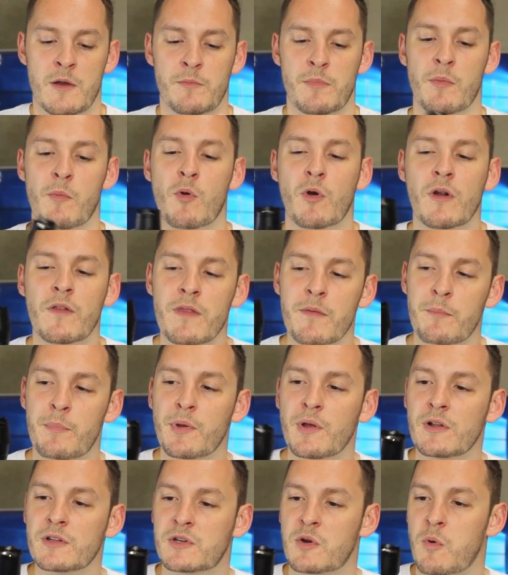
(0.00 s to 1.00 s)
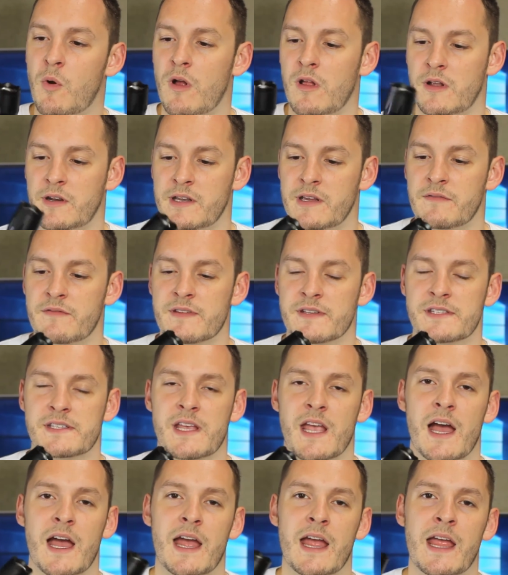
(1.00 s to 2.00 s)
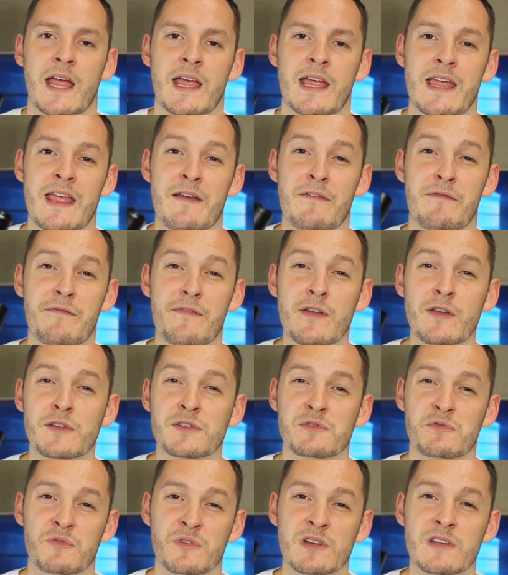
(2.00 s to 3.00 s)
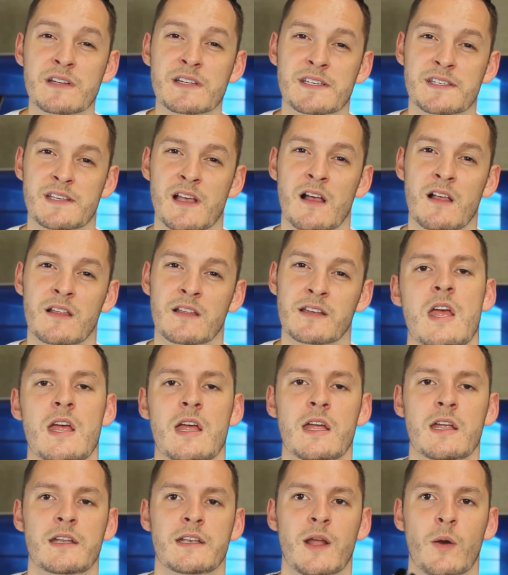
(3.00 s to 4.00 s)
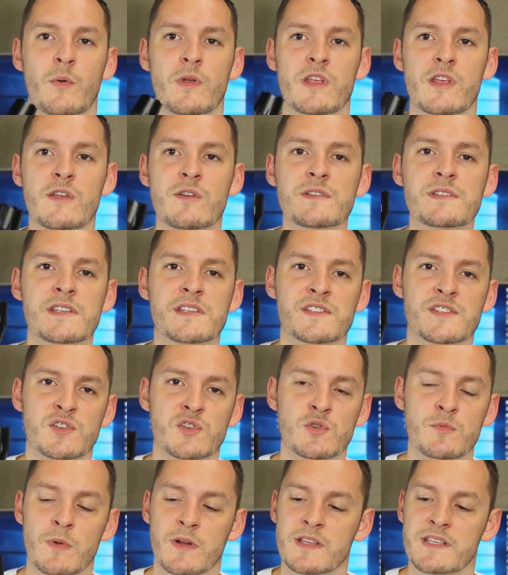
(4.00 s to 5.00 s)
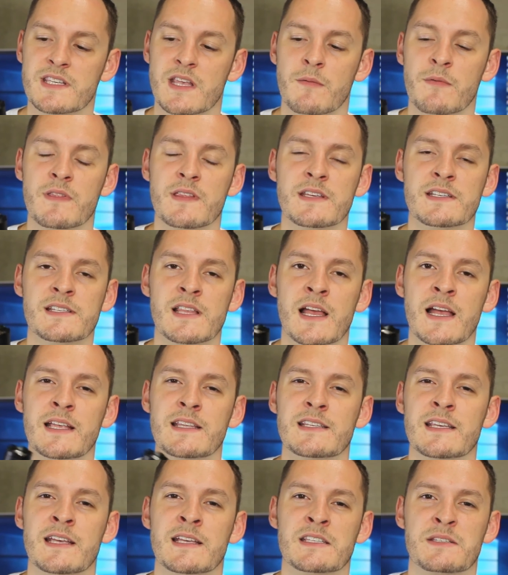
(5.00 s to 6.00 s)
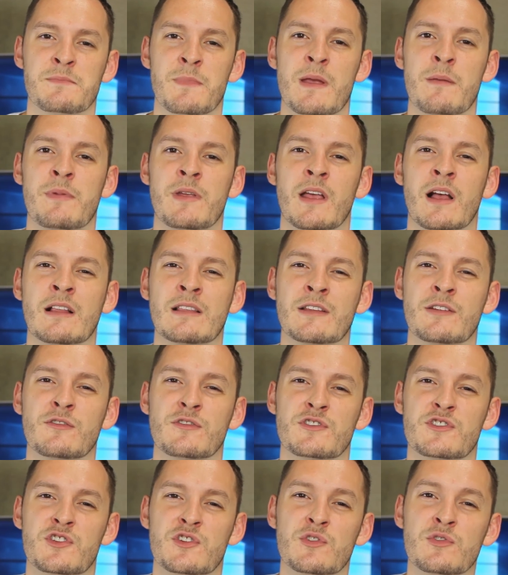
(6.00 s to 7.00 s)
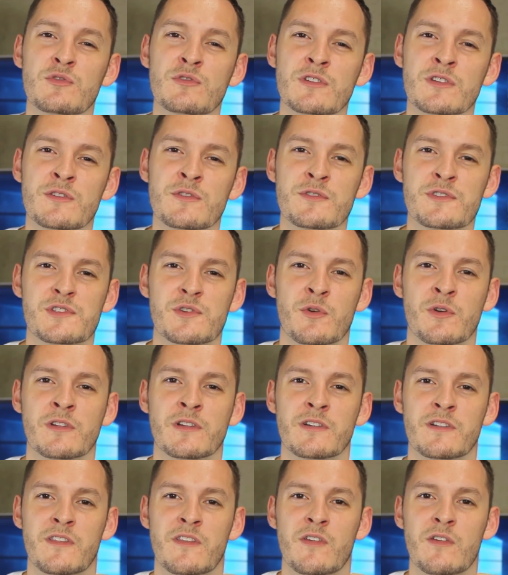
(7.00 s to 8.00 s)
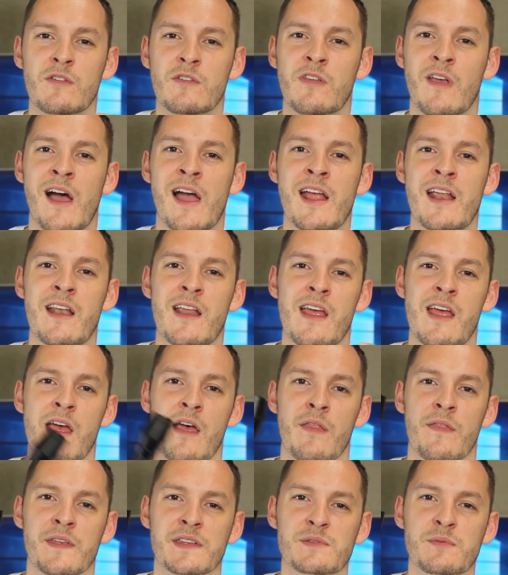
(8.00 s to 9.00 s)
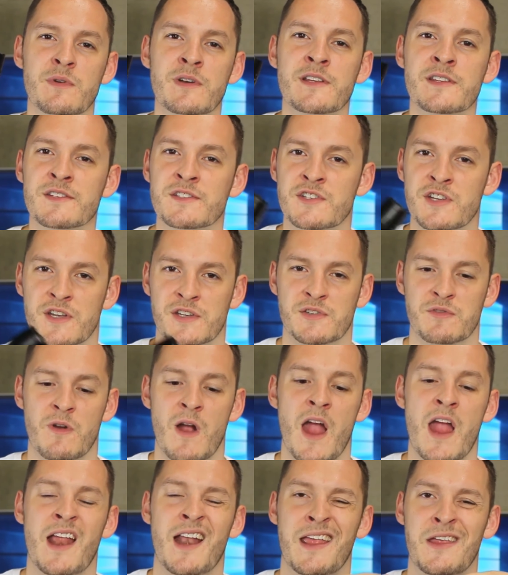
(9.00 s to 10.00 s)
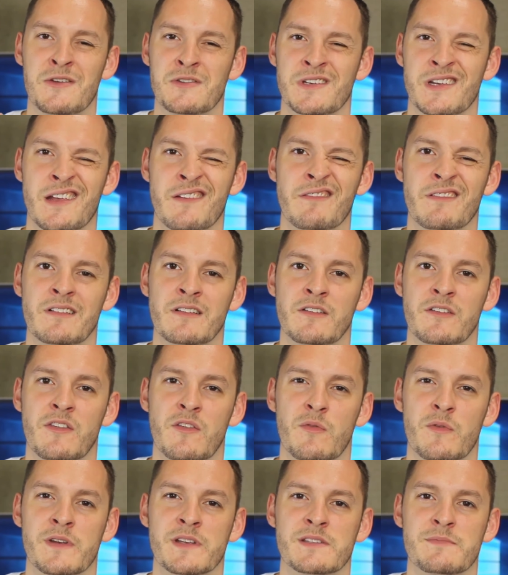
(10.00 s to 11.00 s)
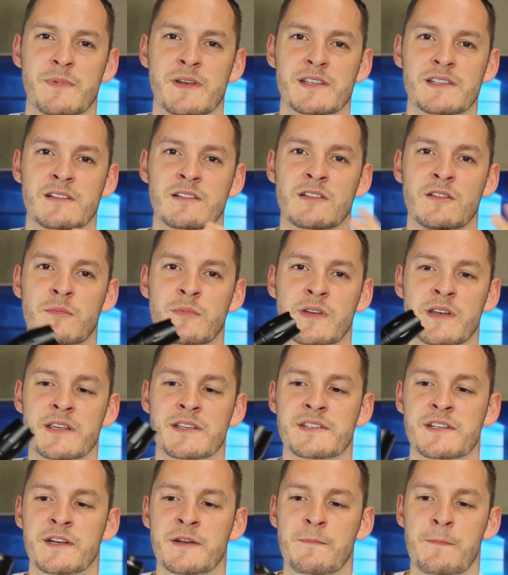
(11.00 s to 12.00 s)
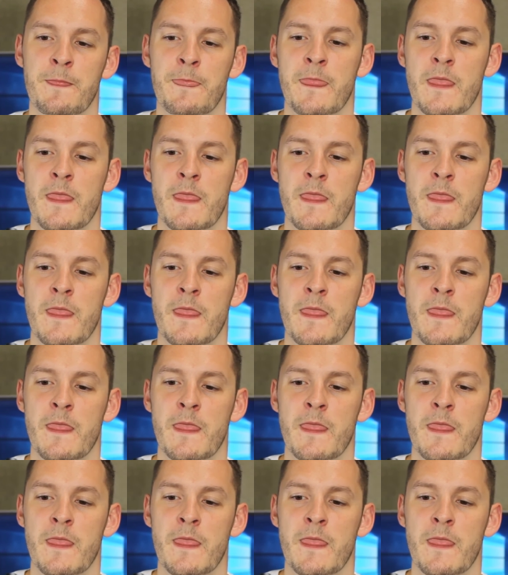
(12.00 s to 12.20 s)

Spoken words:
But more on the build quality of this guy, it feels really solid. Now when you use the zoom on some of these lights, it's maybe a little too loose or a little too tight. This one is just right, and I usually give it a little twist, makes it a little bit easier.